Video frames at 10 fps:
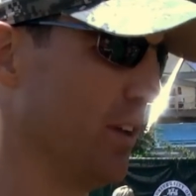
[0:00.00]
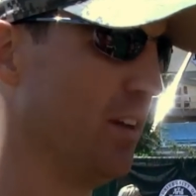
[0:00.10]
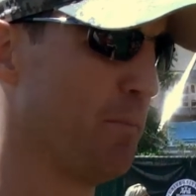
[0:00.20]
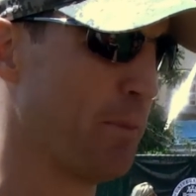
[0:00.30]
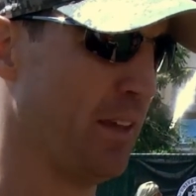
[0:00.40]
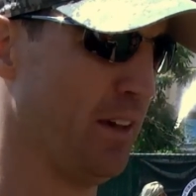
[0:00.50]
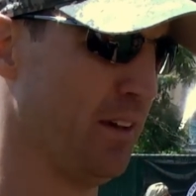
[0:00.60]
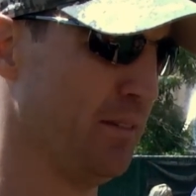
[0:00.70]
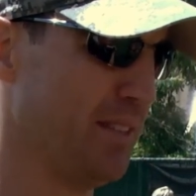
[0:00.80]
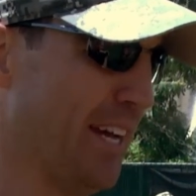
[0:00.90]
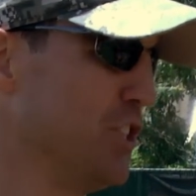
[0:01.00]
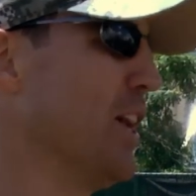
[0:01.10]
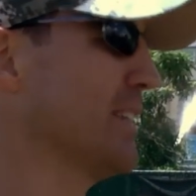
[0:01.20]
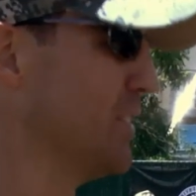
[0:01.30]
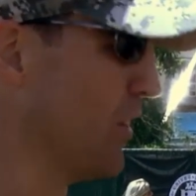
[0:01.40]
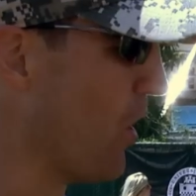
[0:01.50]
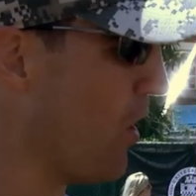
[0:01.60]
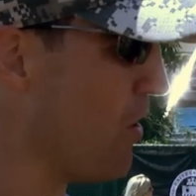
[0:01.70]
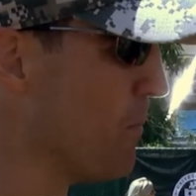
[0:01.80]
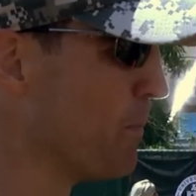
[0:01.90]
to digest it
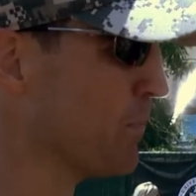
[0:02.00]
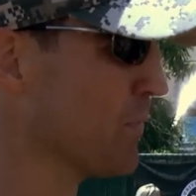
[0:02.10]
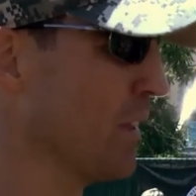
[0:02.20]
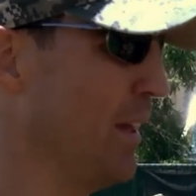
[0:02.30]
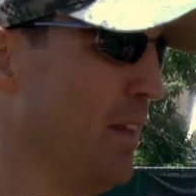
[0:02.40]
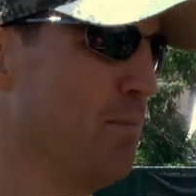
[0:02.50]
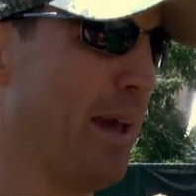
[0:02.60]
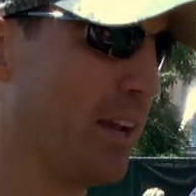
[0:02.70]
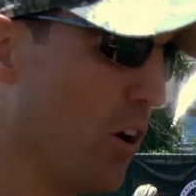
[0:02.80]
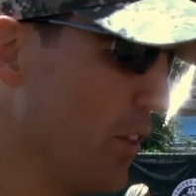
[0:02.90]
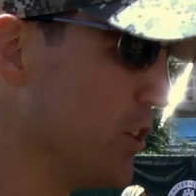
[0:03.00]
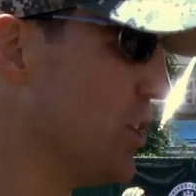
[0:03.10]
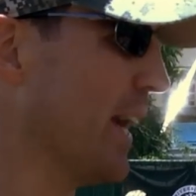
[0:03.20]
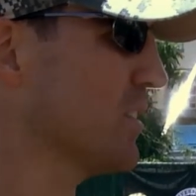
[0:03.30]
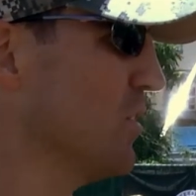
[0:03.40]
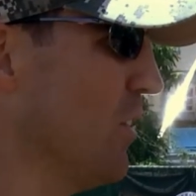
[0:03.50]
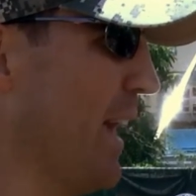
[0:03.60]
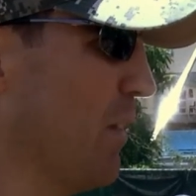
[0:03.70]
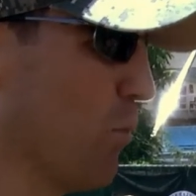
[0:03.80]
all, and then make all the checks and all that.